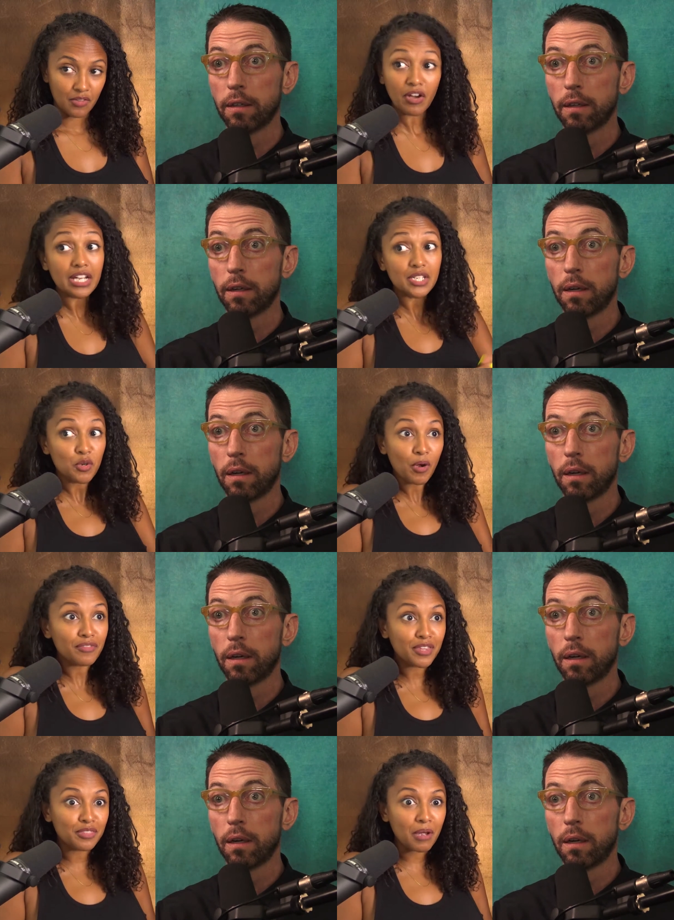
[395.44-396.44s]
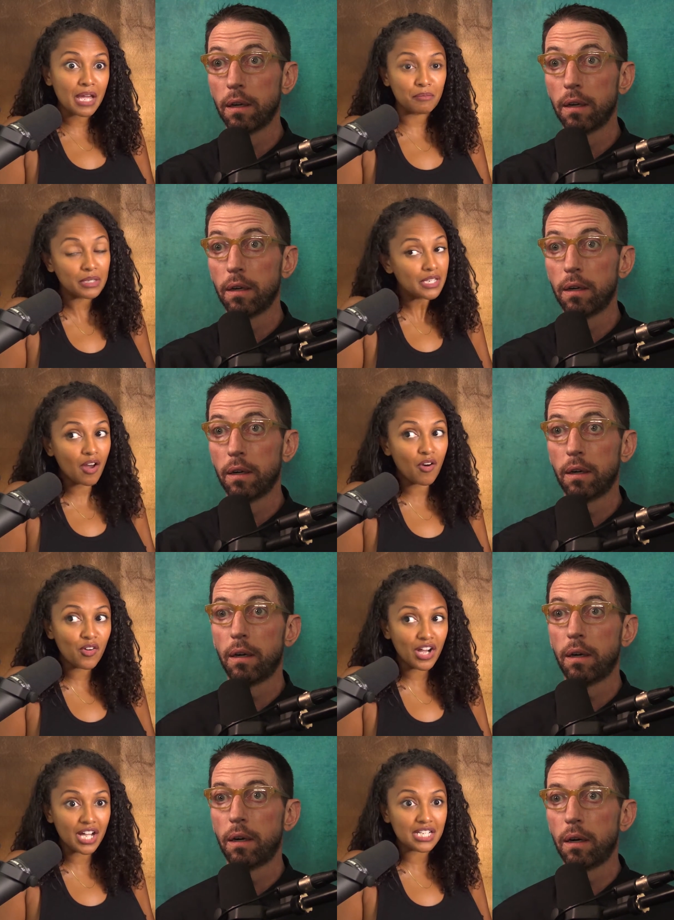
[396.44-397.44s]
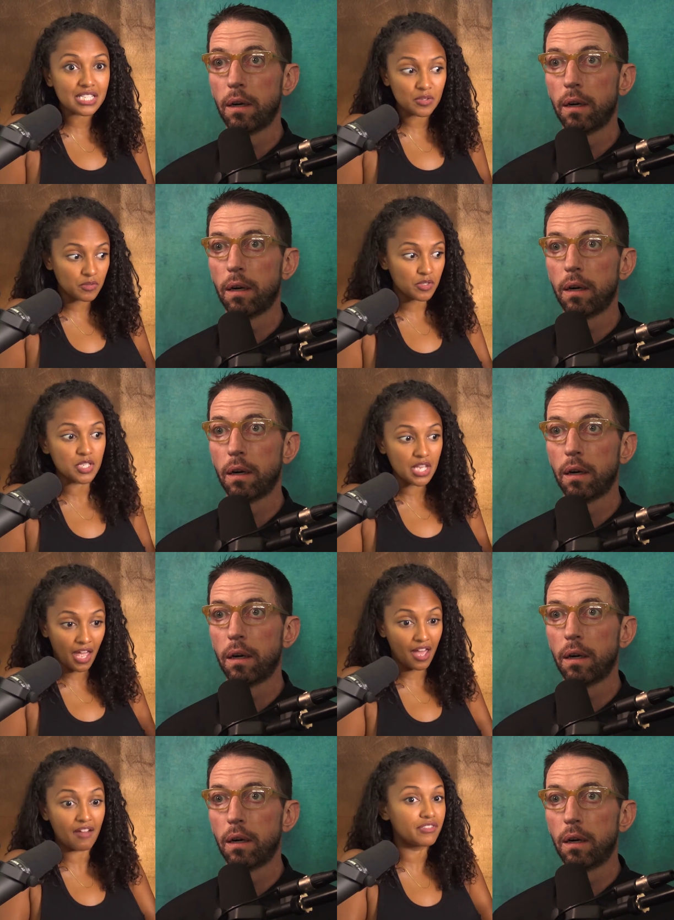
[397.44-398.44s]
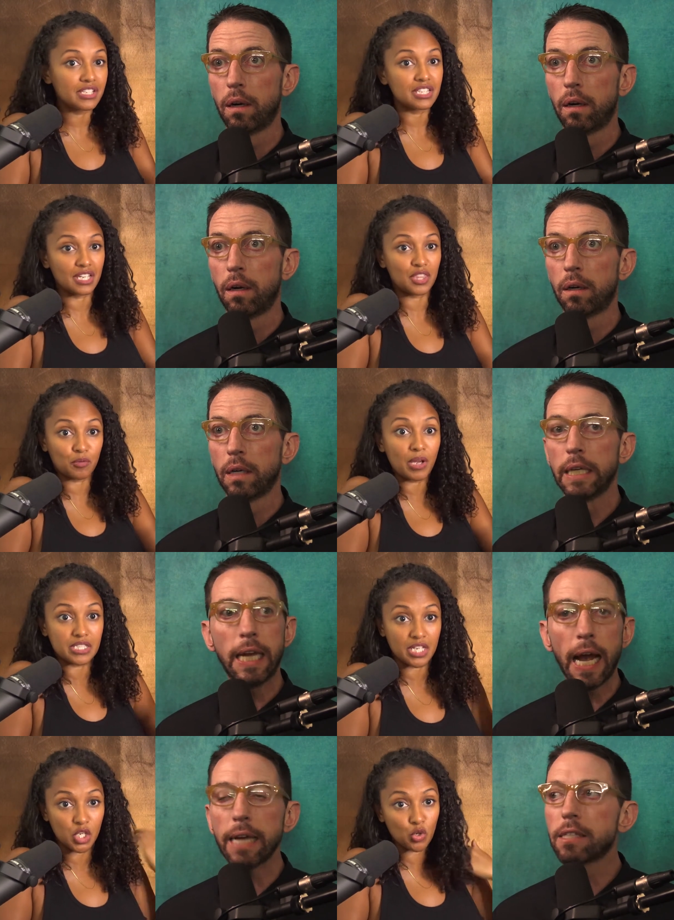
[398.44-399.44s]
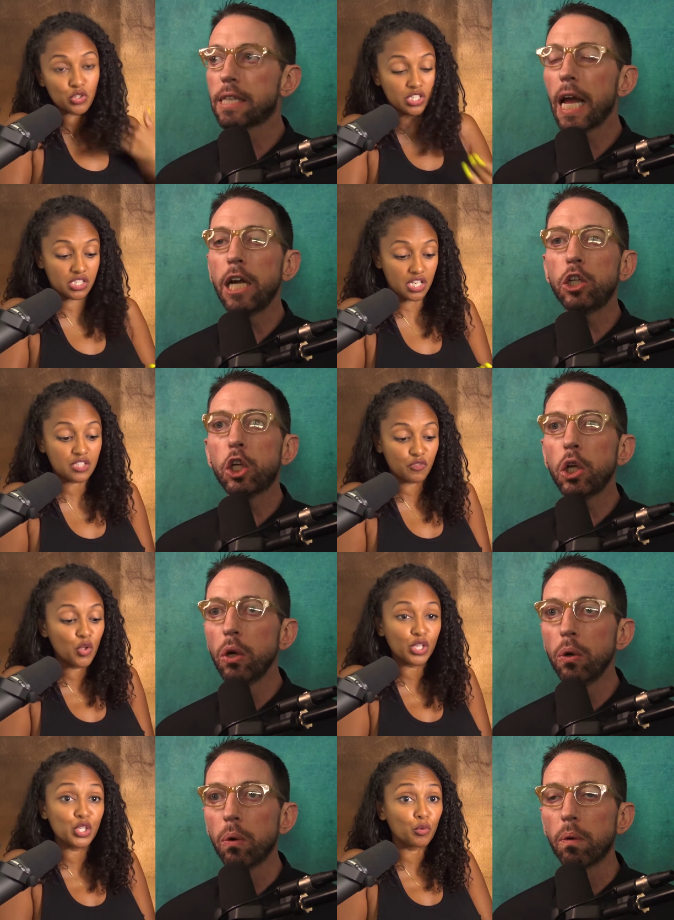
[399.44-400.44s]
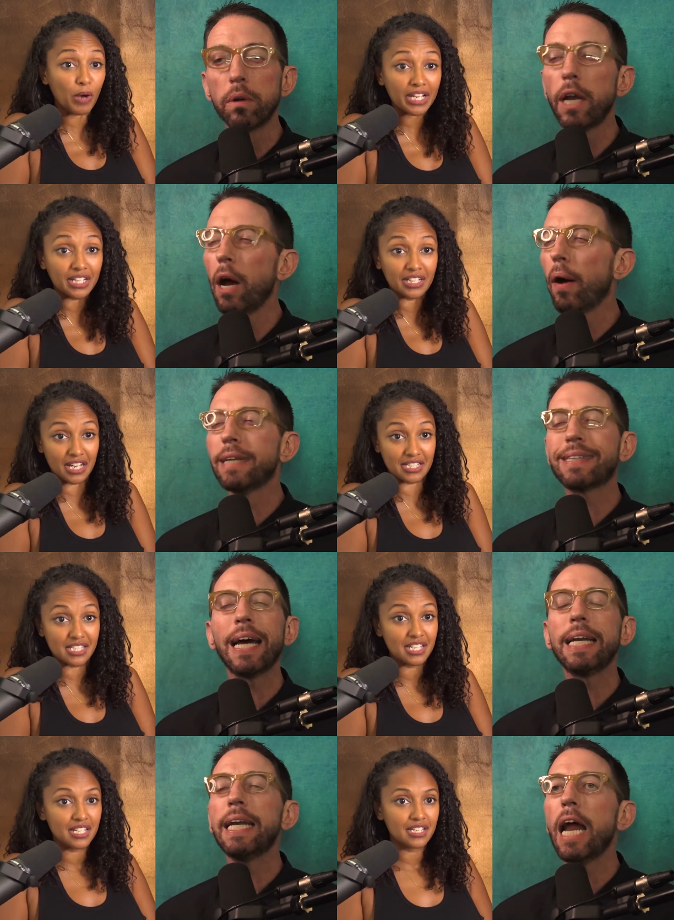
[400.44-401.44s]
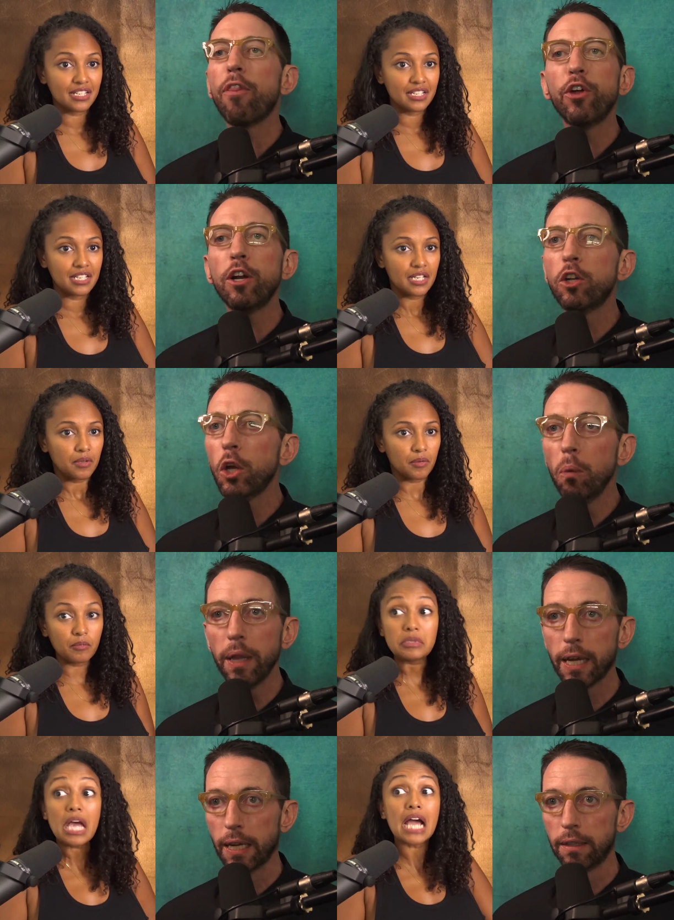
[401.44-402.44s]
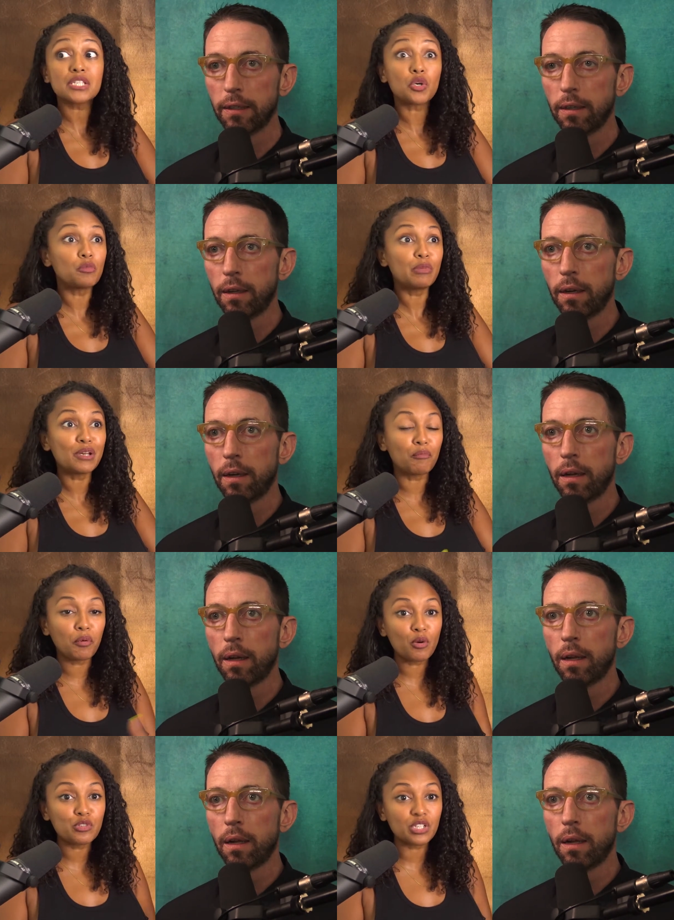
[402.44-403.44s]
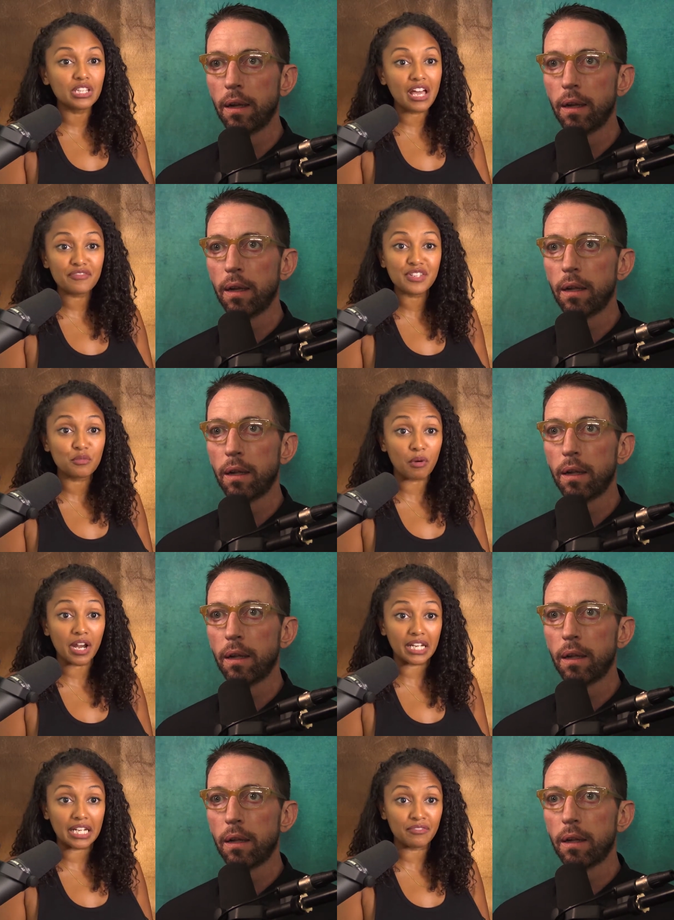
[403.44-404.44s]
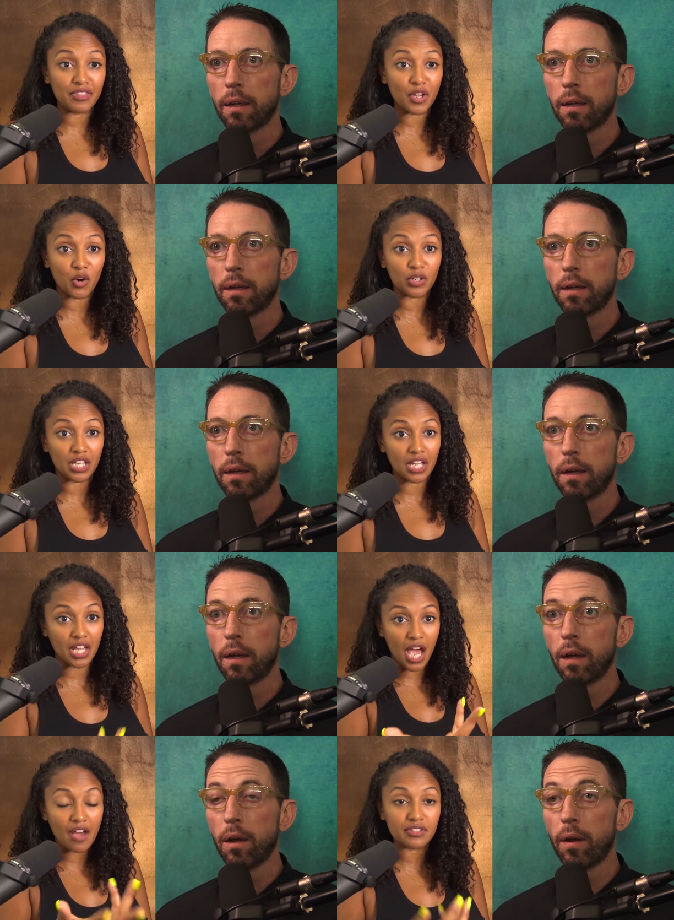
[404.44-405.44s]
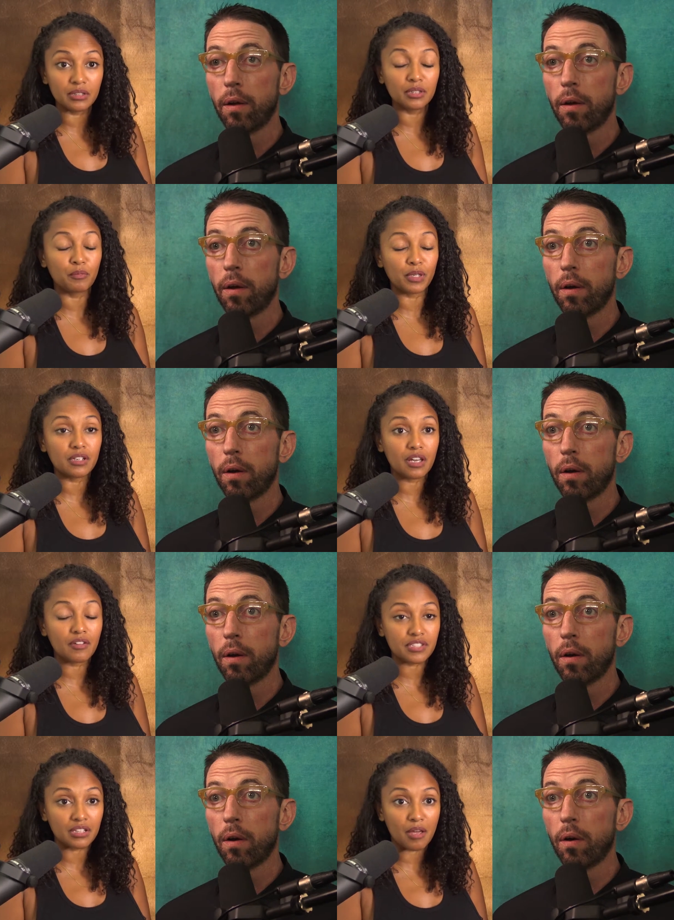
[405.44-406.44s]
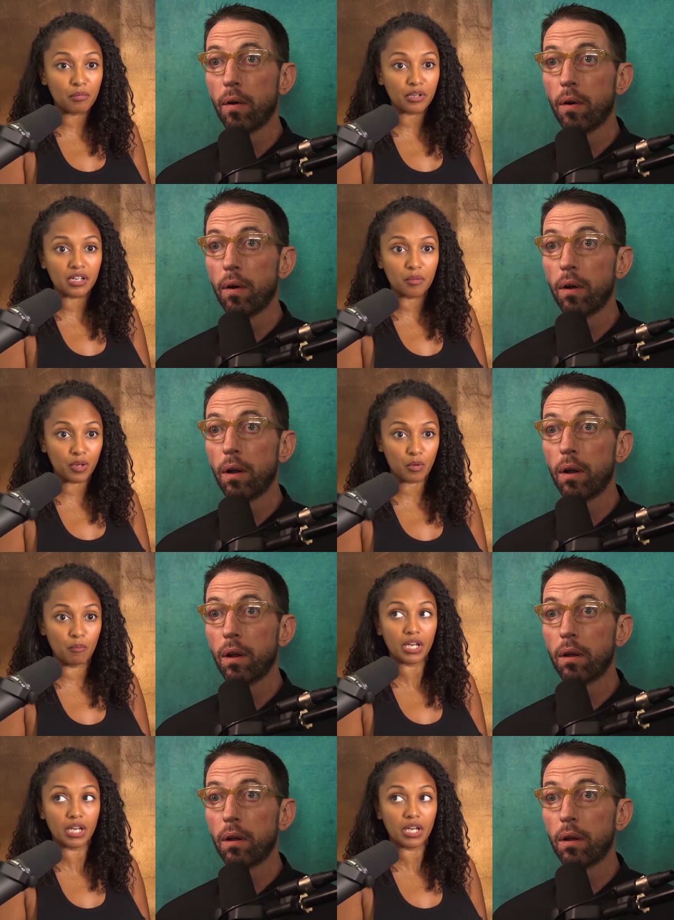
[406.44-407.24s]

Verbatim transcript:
Speaker 1: Fine, you have the threat, but not all guys have these like threats. Yes, like you're successful do. and you're recognized. No, it's got
Speaker 2: nothing to do with it.
Speaker 1: Guys aren't being approached left and right if they aren't like have a bit of celebrity and a bit of